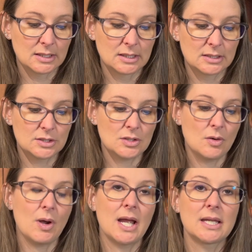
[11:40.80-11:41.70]
so
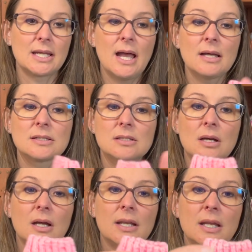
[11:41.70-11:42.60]
I cast
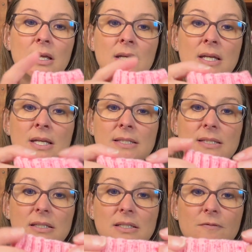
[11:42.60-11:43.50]
on
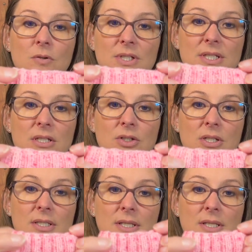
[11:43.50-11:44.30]
64 stitches.